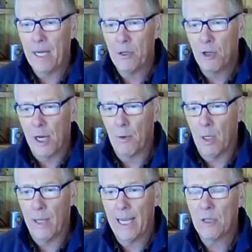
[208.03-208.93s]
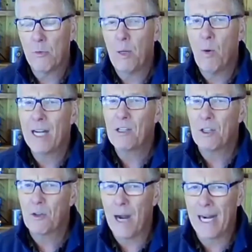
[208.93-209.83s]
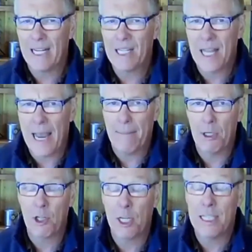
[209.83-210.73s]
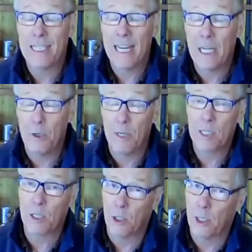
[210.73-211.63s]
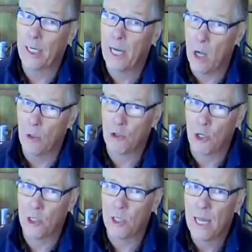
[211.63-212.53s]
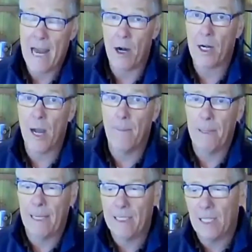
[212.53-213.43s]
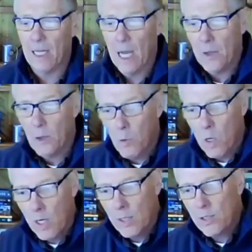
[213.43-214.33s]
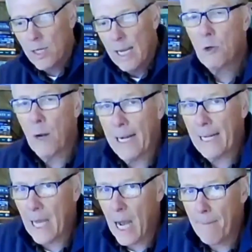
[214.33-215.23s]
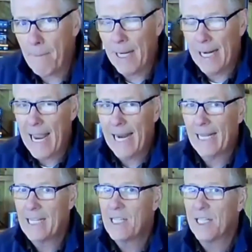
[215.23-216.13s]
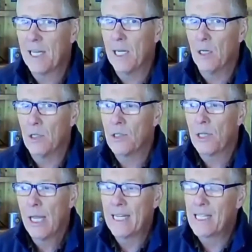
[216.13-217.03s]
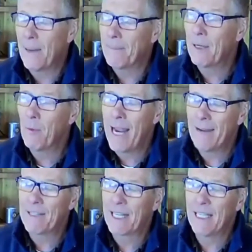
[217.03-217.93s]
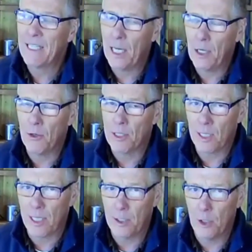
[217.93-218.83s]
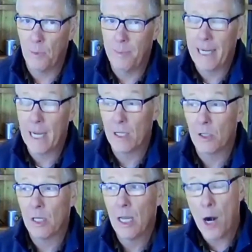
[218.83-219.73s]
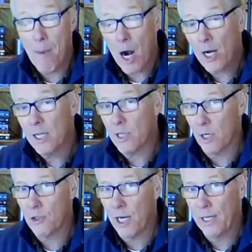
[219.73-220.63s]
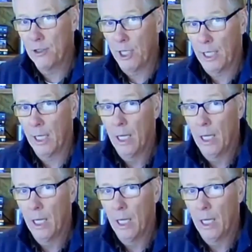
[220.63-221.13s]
in general is we want to try to establish continuous learning cultures at our companies. In other words, training up and adding skills is something we have to continuously do because our markets are changing.